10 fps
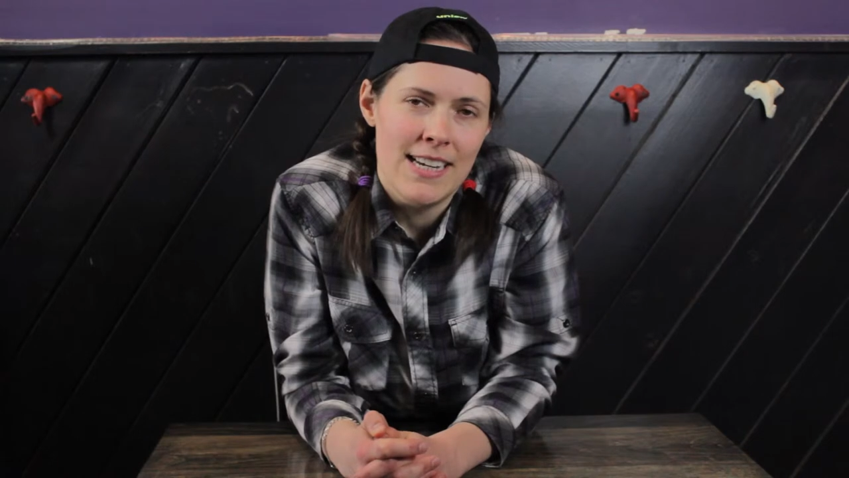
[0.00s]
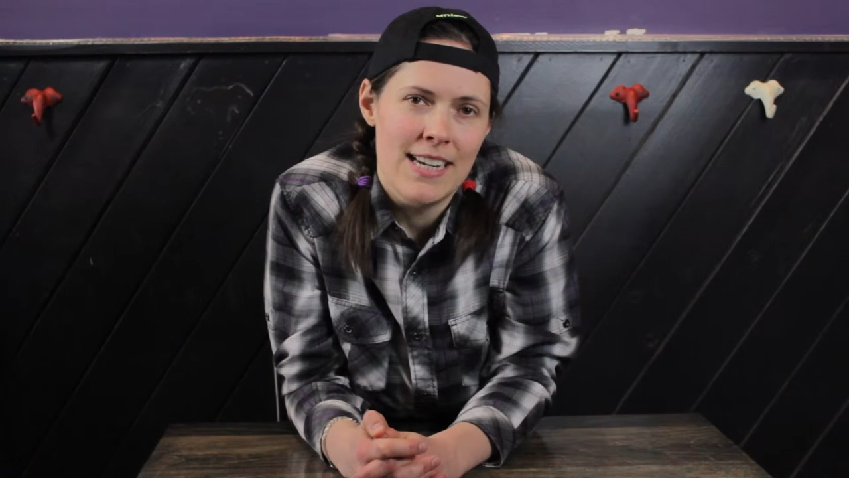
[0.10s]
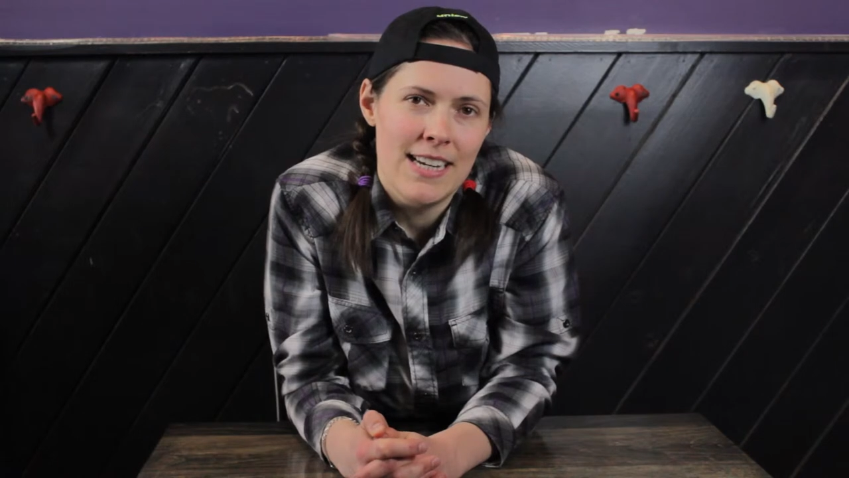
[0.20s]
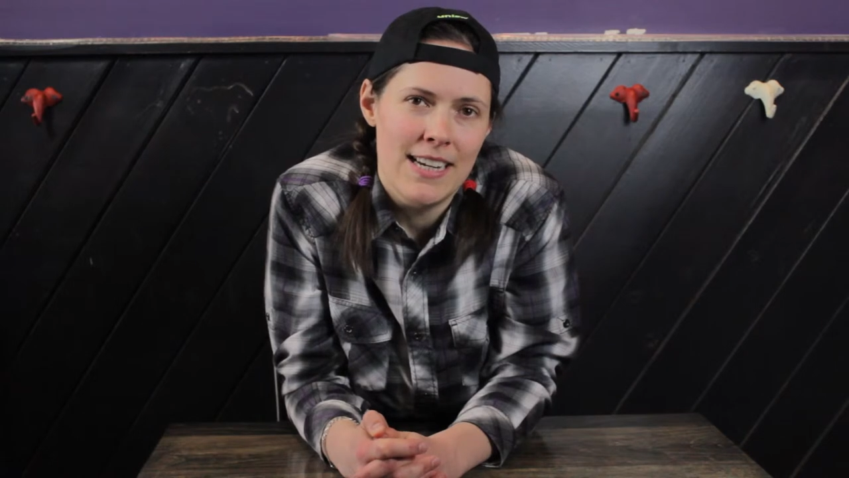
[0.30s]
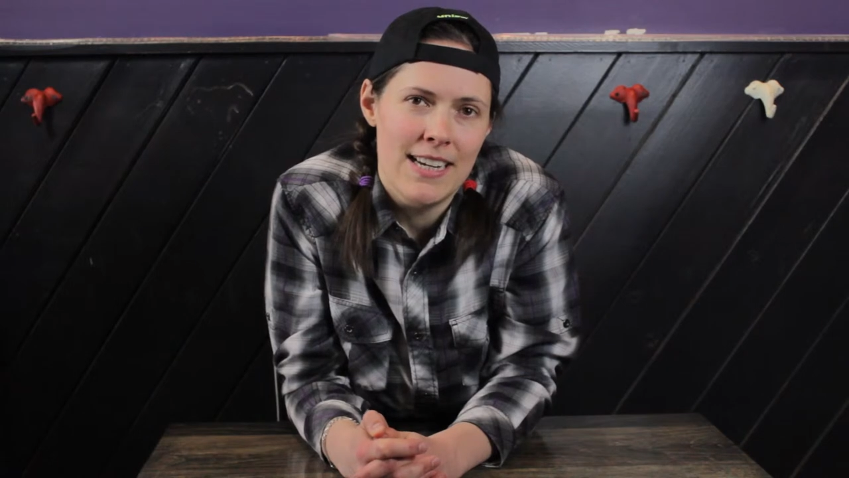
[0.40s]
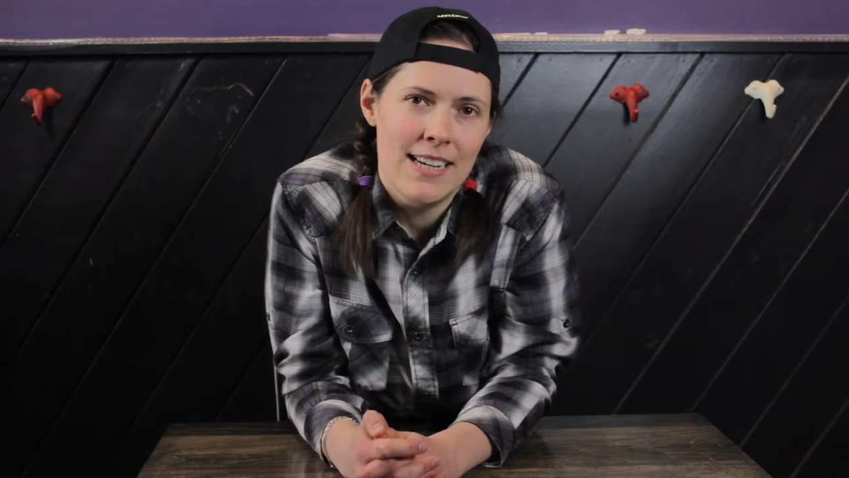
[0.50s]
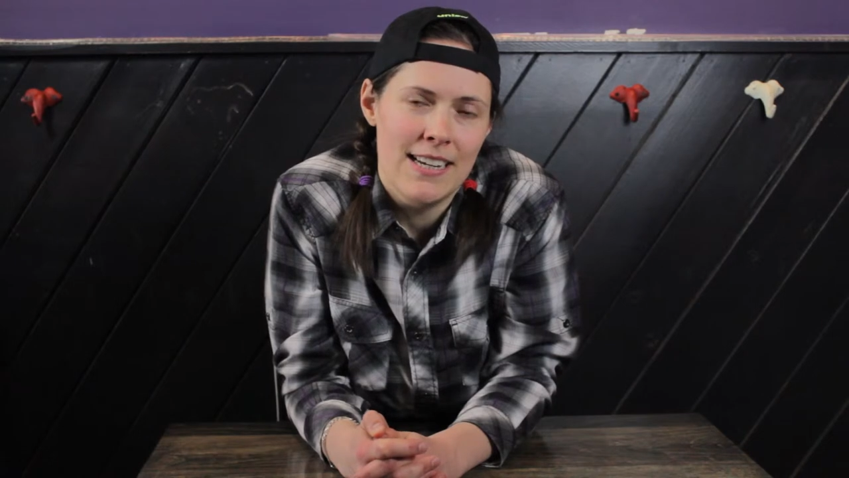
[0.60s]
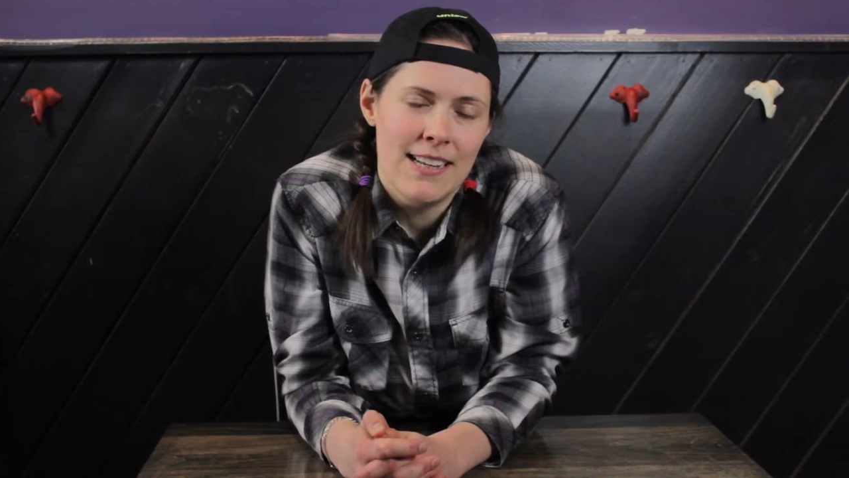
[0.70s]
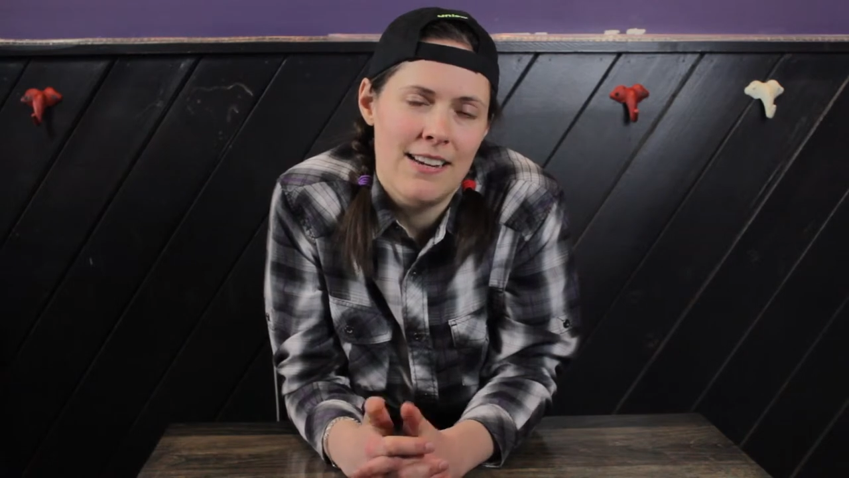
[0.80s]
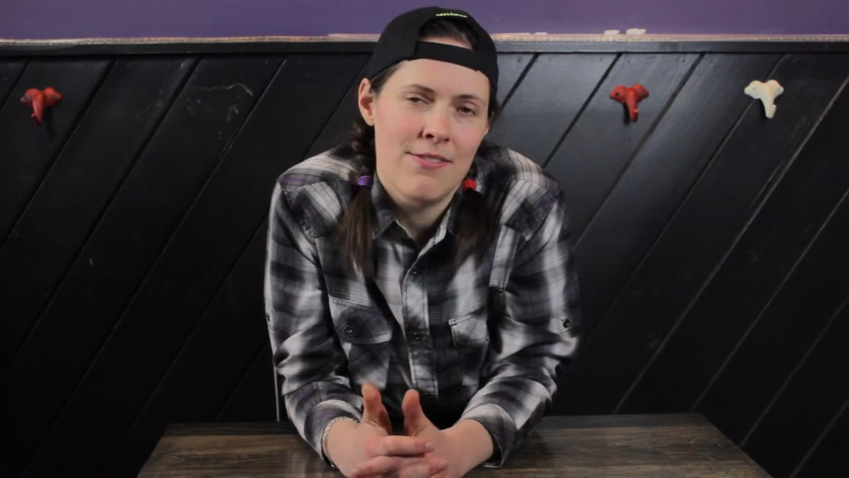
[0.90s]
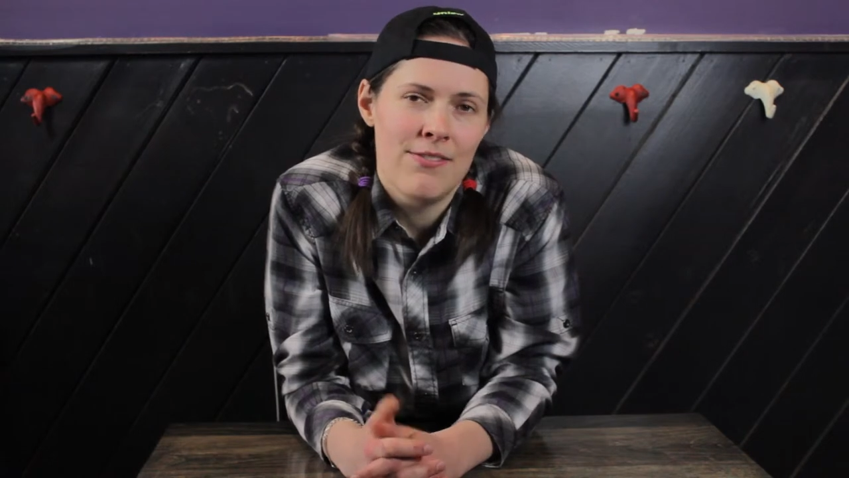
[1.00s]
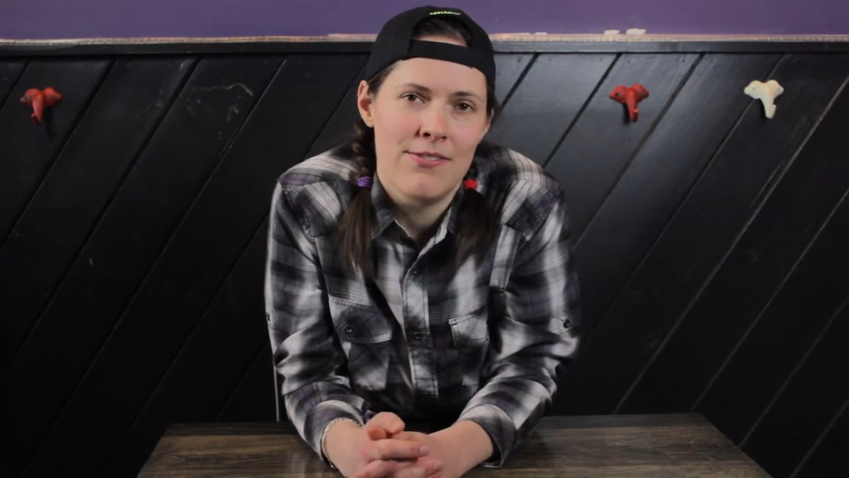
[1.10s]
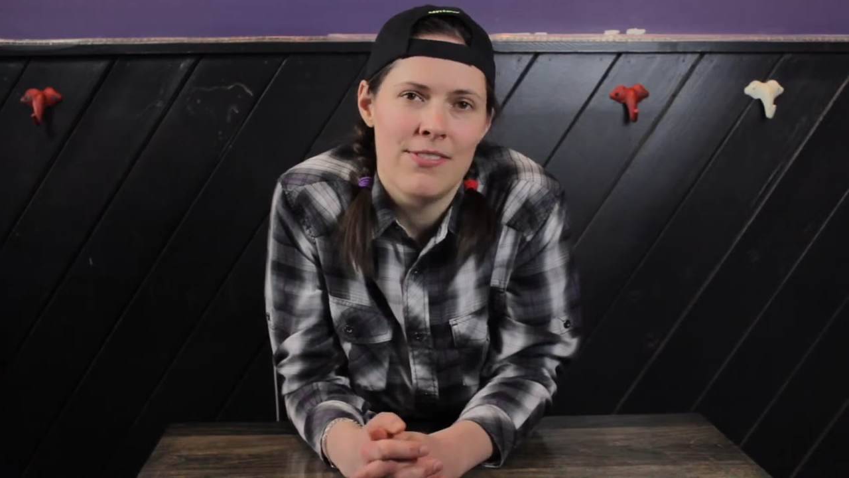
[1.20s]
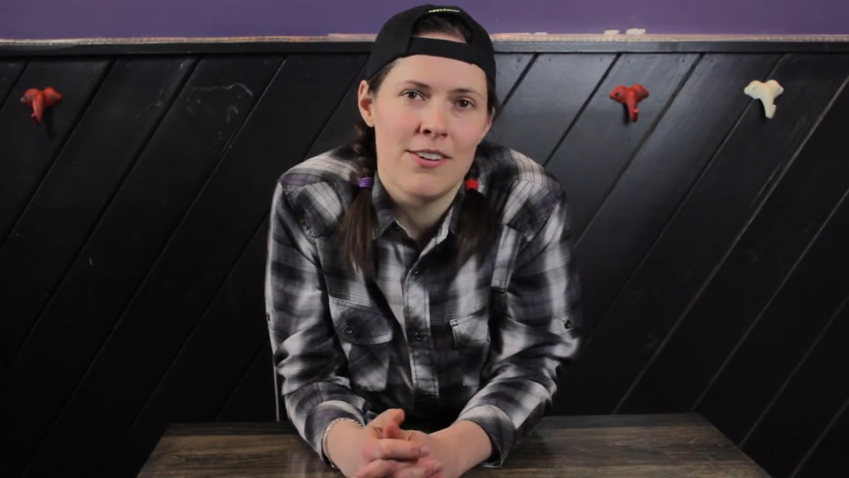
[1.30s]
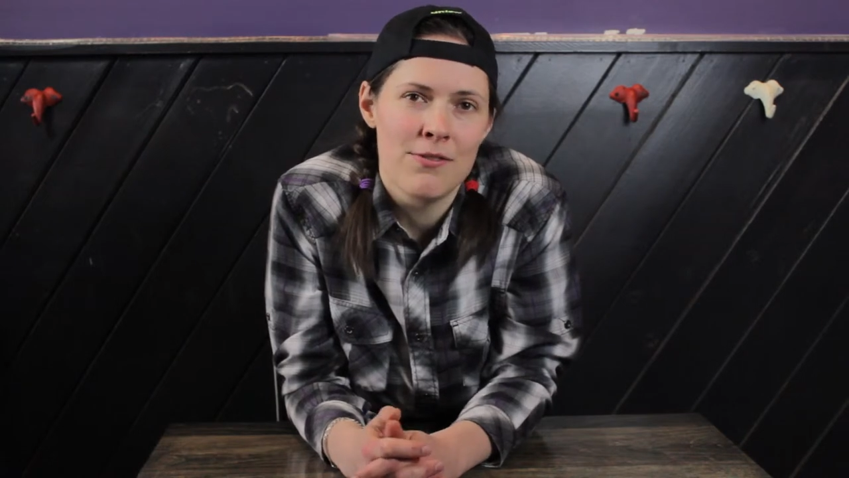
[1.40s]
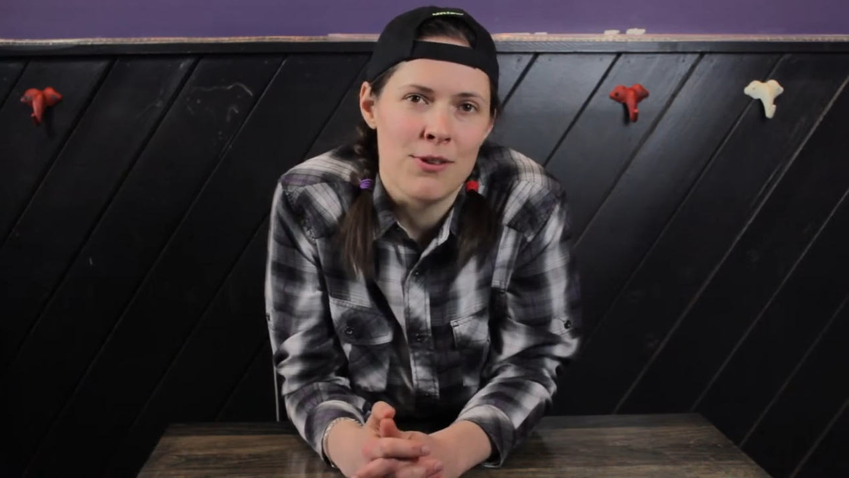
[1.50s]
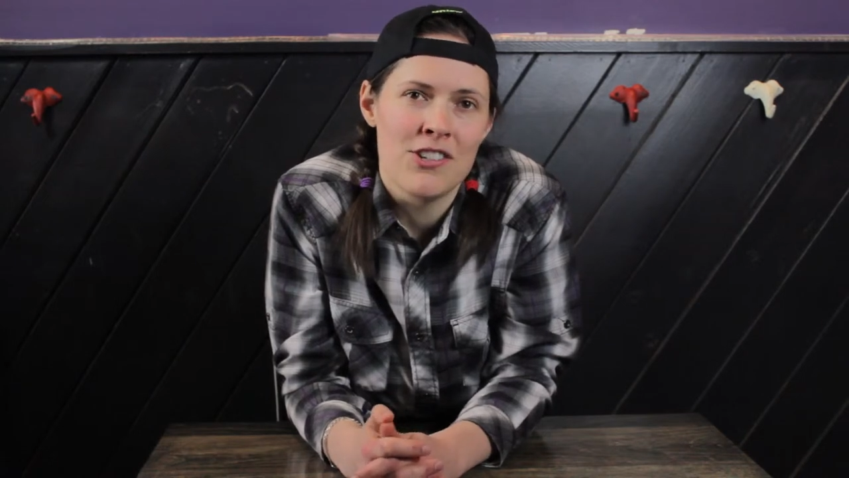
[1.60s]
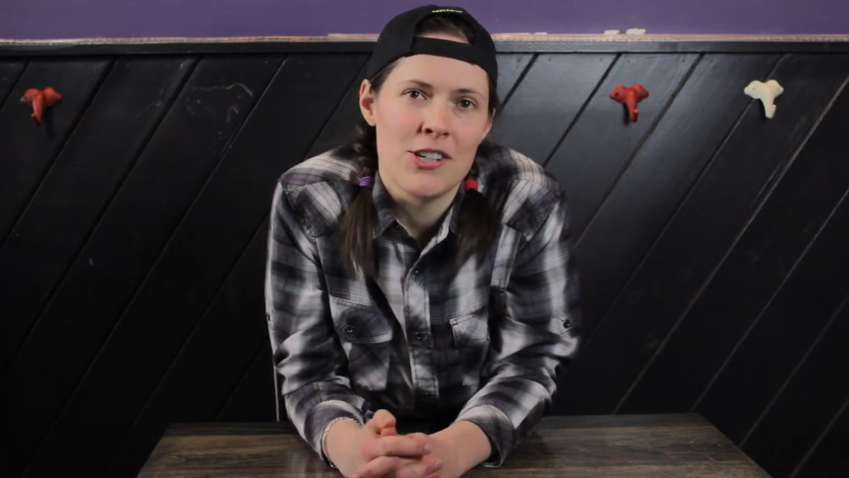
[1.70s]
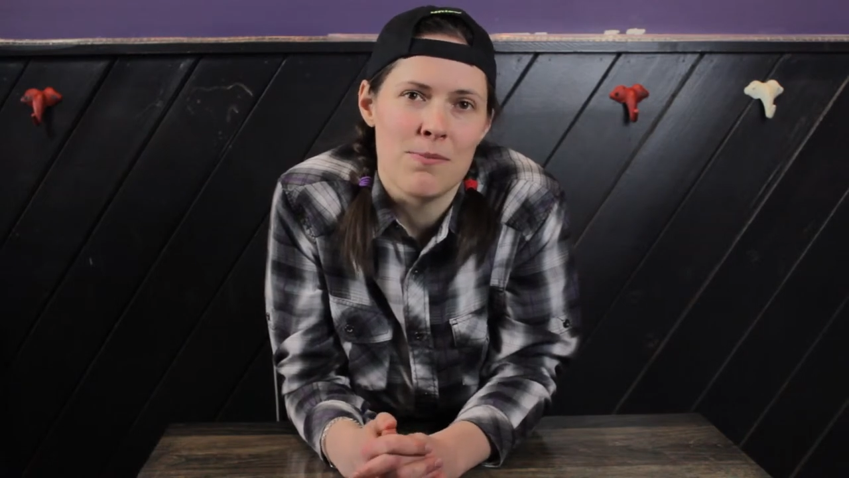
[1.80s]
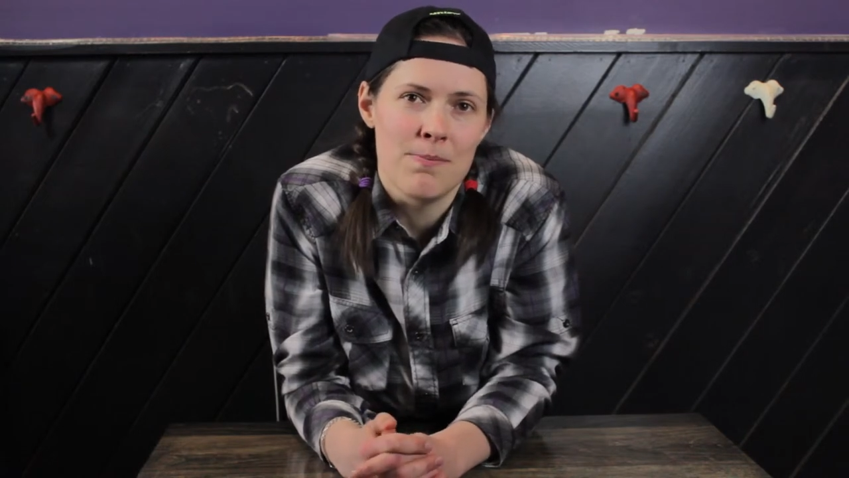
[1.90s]
he they've their
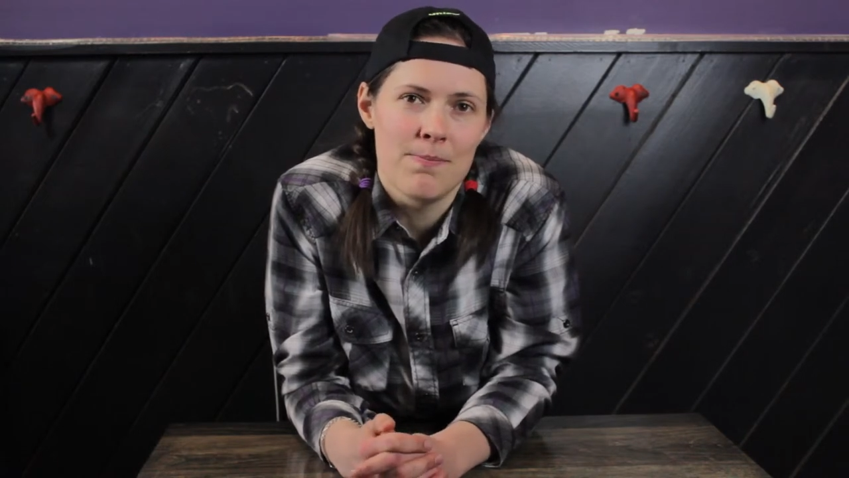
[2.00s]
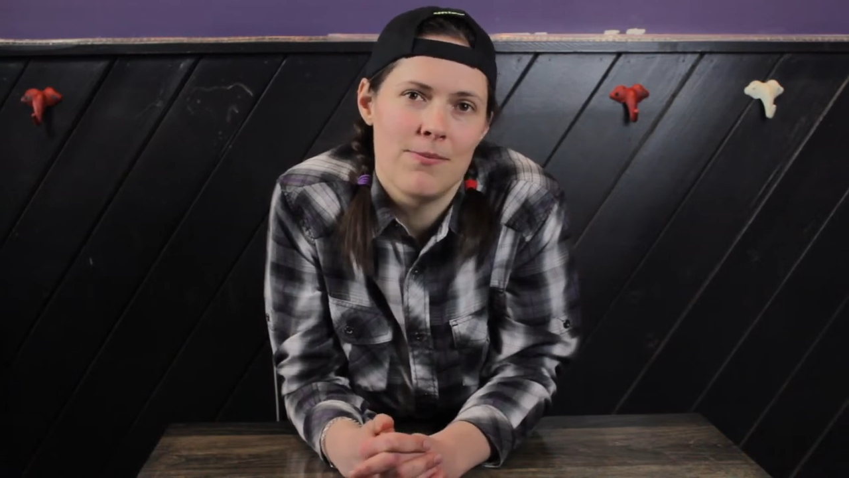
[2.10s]
friendship